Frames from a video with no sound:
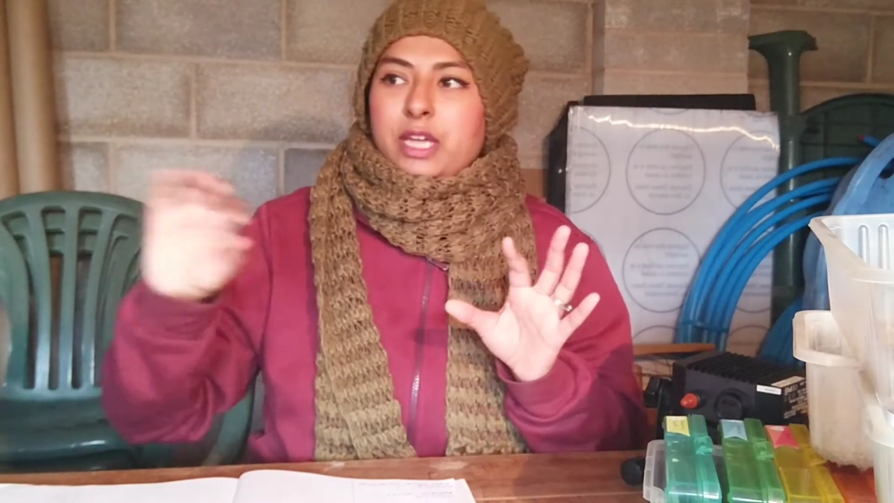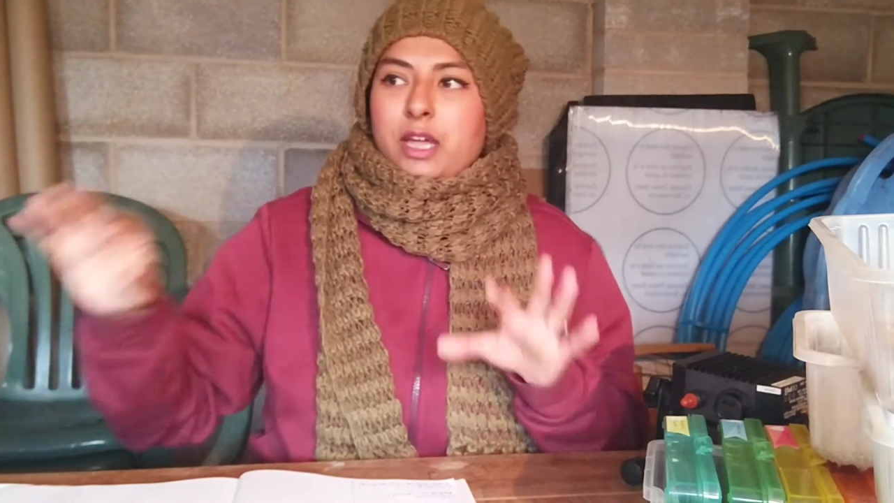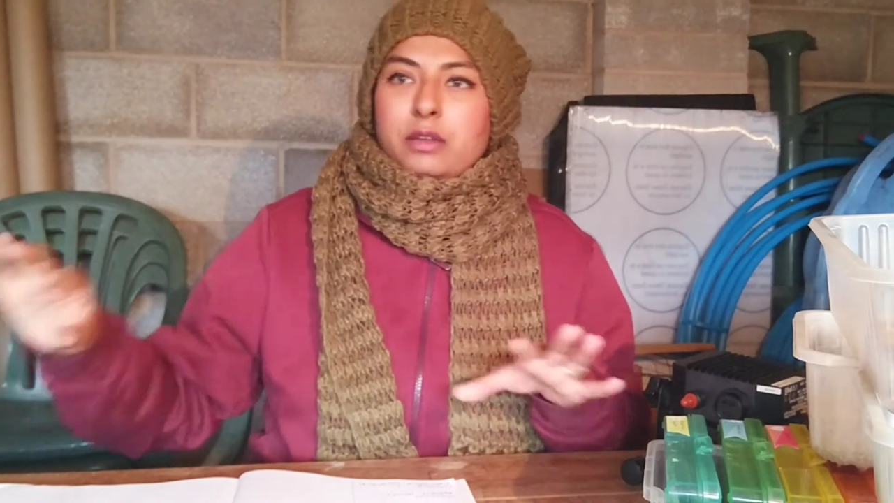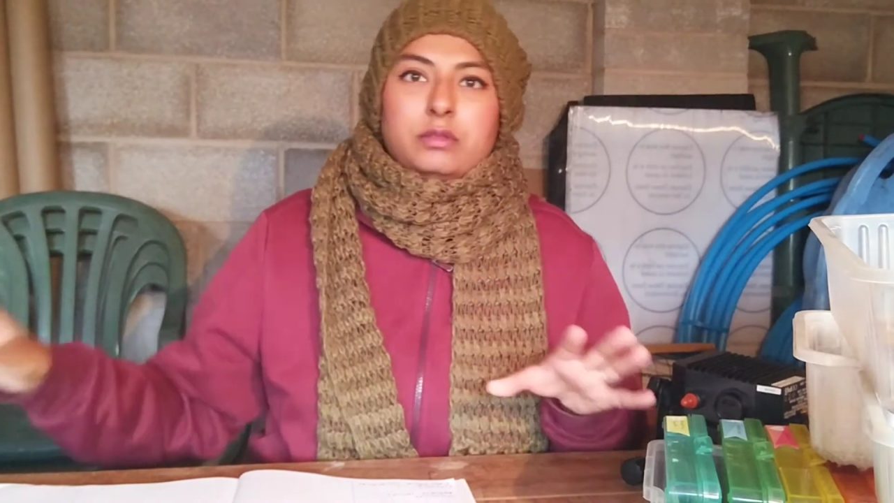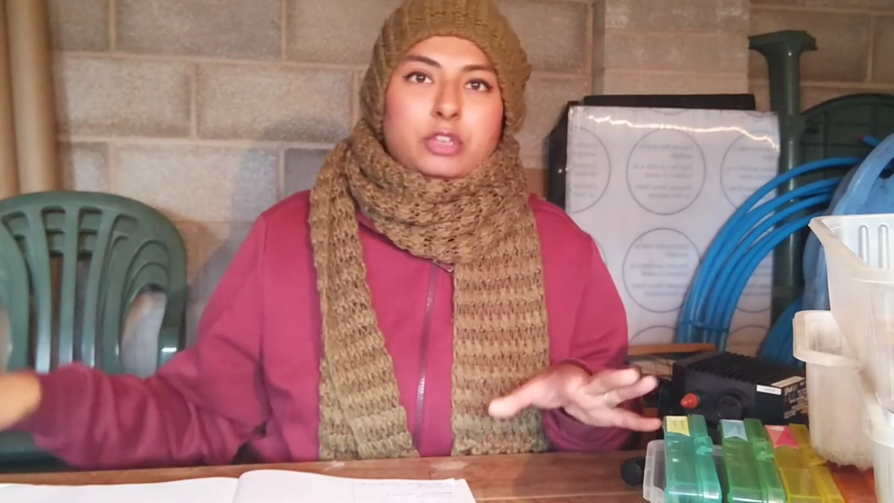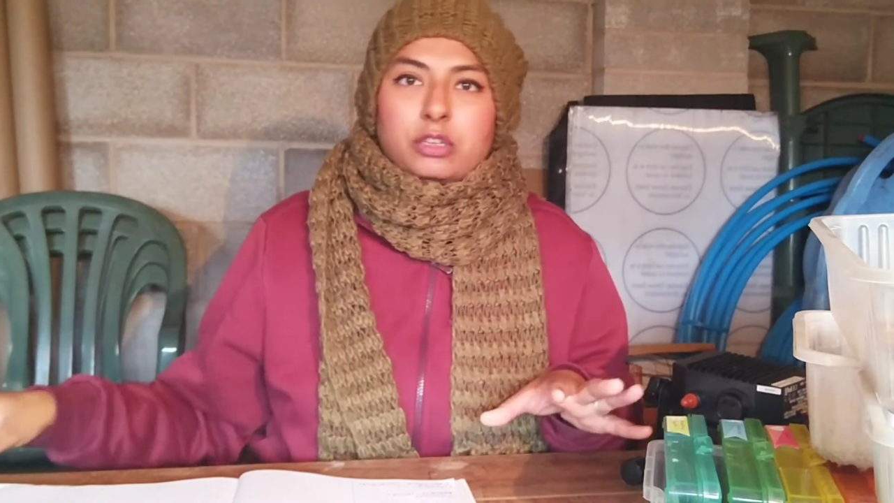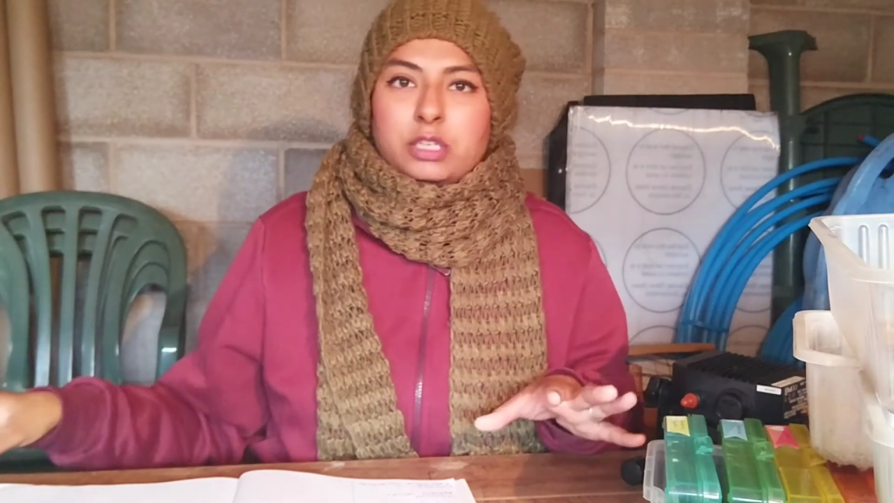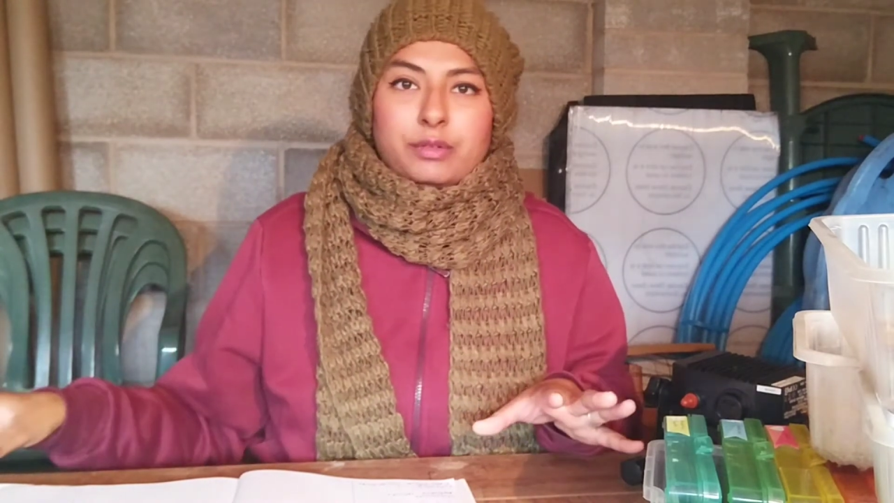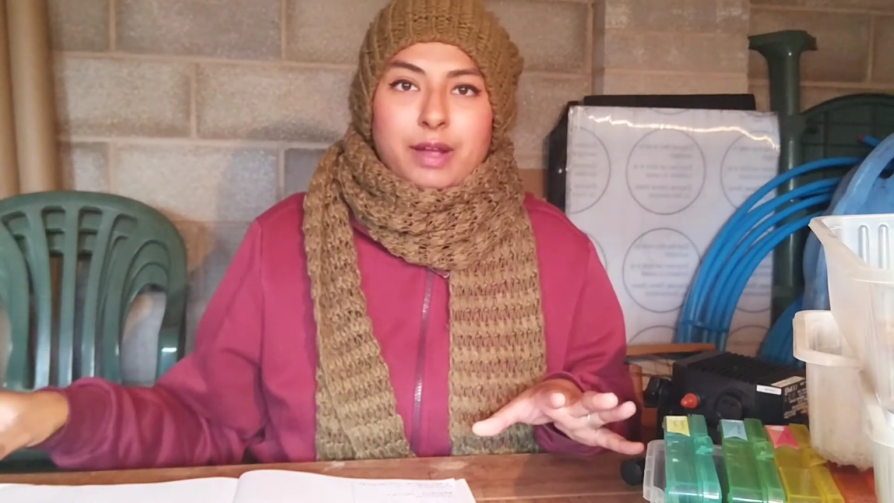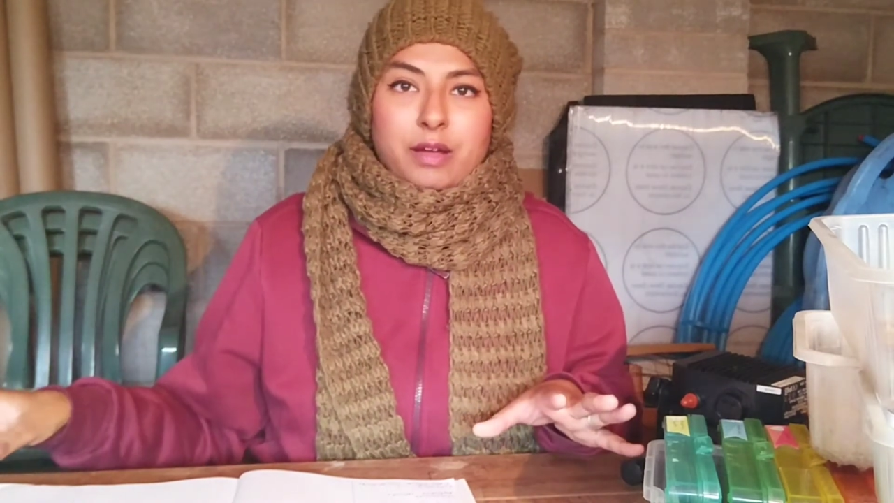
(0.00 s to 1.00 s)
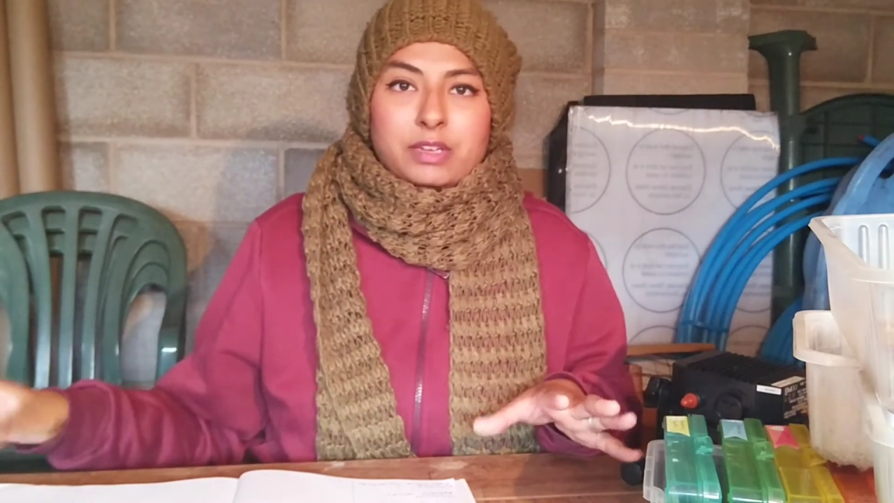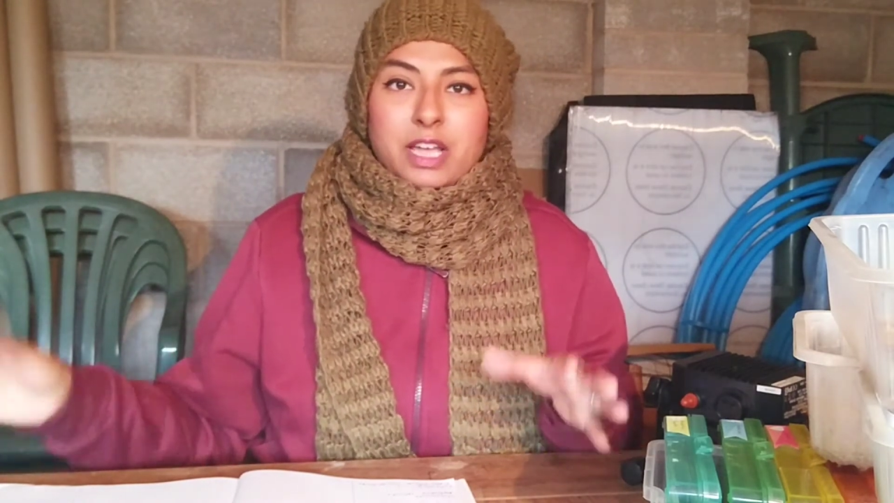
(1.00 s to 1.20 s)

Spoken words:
and dotted around,